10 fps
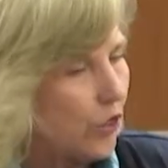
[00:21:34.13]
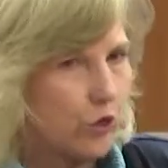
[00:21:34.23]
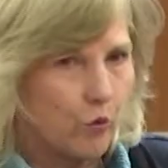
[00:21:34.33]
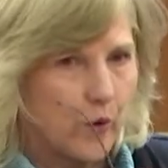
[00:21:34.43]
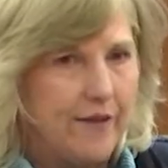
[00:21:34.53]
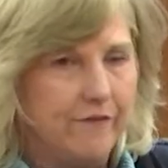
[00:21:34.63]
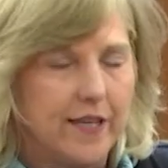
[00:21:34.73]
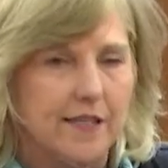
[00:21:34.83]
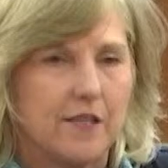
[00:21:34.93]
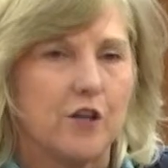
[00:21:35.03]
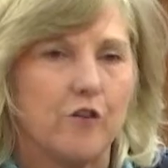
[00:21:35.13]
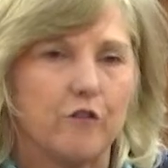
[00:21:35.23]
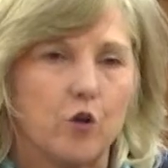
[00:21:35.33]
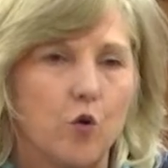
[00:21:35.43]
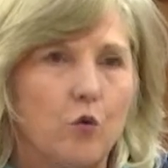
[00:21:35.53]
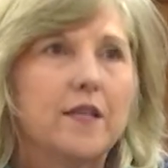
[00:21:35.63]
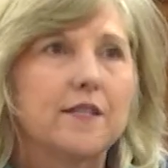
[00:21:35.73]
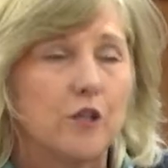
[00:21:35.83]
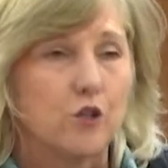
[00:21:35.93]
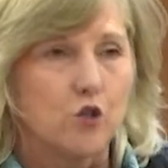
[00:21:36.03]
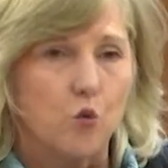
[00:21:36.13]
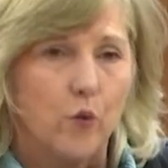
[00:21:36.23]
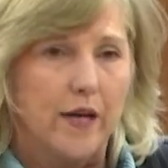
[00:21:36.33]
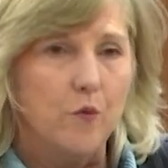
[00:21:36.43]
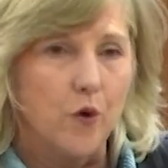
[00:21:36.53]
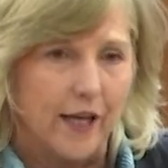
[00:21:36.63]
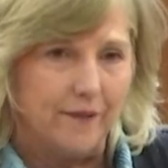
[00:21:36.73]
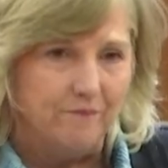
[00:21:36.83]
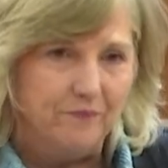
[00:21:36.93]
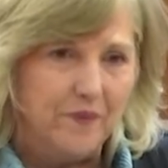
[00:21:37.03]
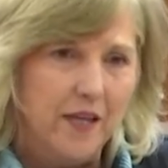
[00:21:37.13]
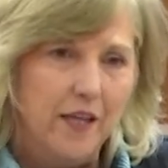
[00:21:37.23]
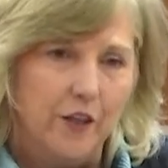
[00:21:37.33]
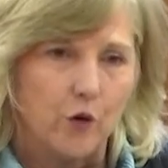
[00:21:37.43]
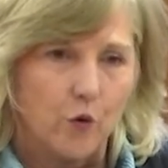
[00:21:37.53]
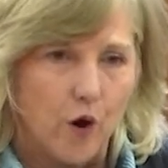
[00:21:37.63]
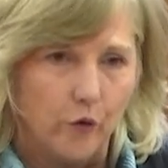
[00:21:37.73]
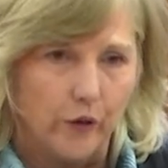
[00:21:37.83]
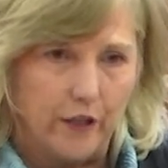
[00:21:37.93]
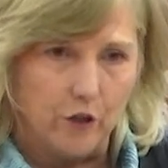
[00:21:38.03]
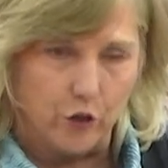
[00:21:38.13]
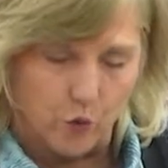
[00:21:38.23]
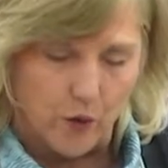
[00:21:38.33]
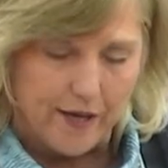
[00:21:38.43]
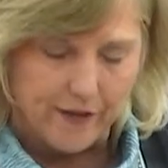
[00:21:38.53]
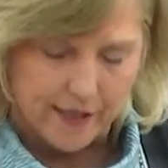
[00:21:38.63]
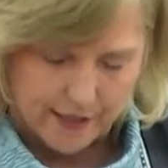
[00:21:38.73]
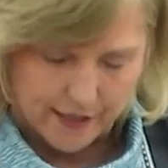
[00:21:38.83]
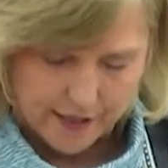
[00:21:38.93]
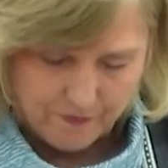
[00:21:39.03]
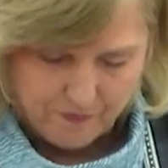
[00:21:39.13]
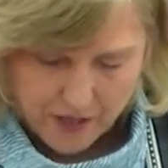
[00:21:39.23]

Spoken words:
3 visits since 21. There were only 3 visits.